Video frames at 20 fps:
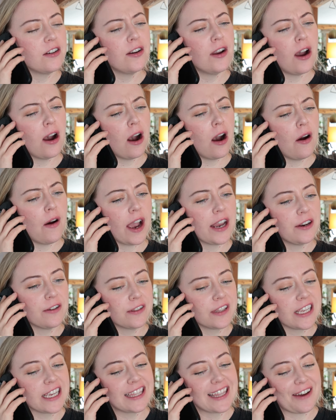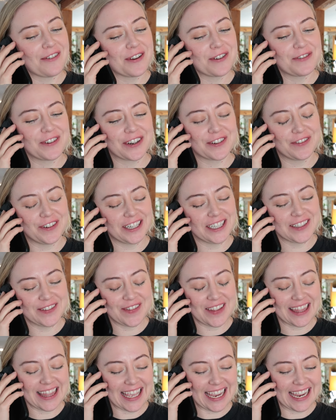No, I don't think that would work for us,
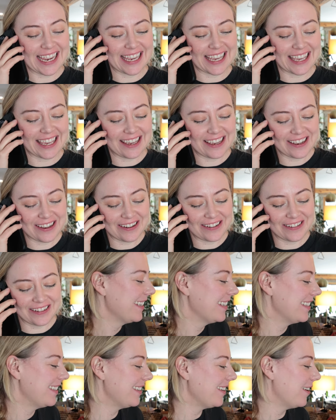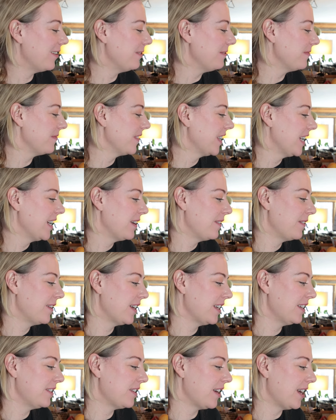but thank you. So we're
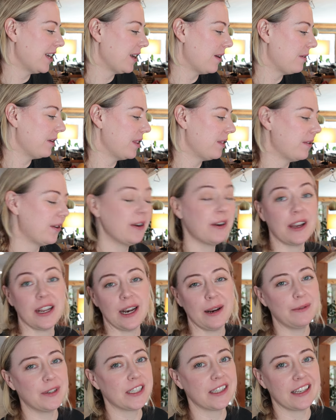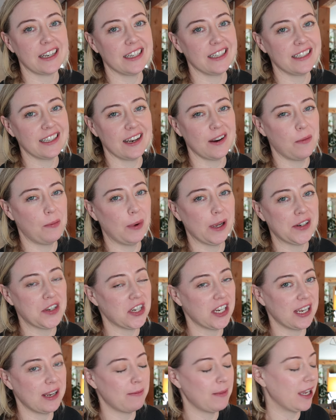gonna try going through and I'm just gonna send a bunch
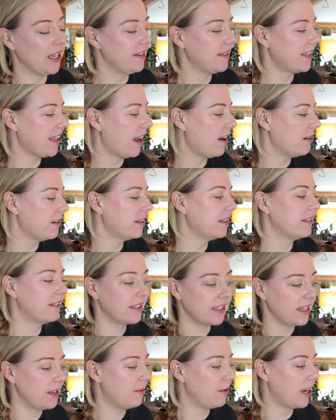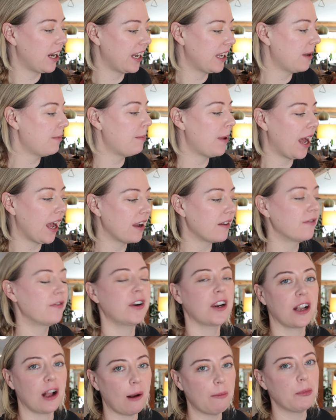of emails out and see what I get back for
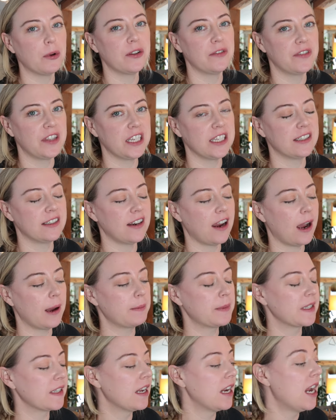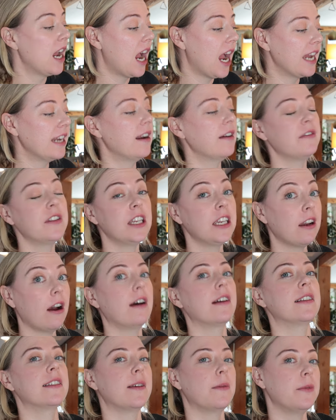a couple of these stops. I definitely
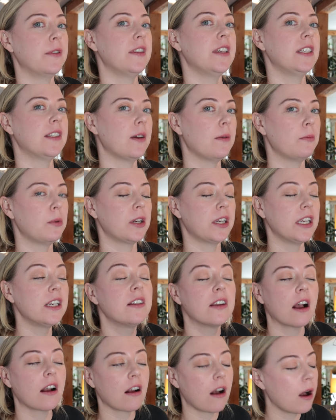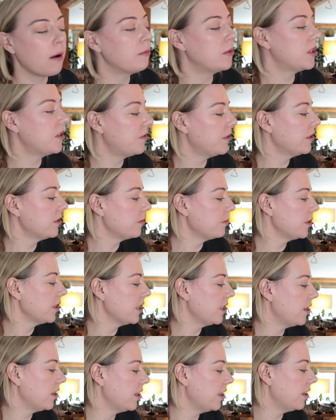got some of these on booking.com, which feels
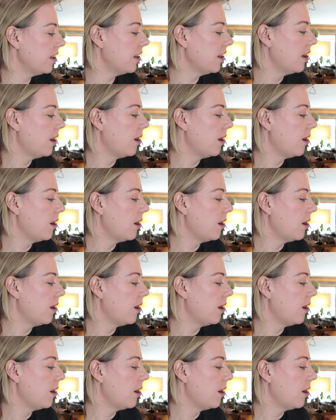really good.